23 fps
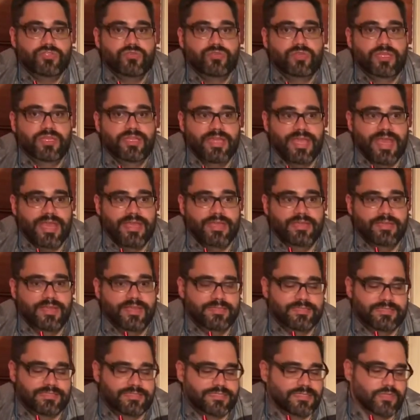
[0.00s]
you can get
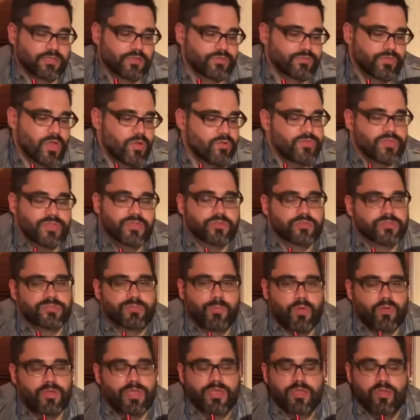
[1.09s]
and still know that you're
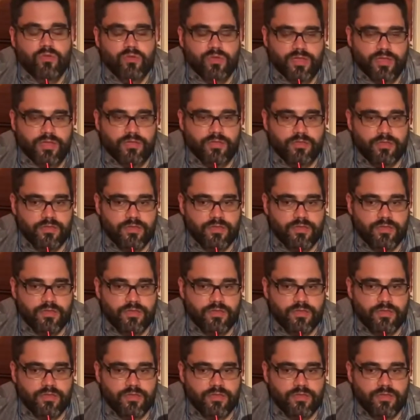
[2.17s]
smoking hookah.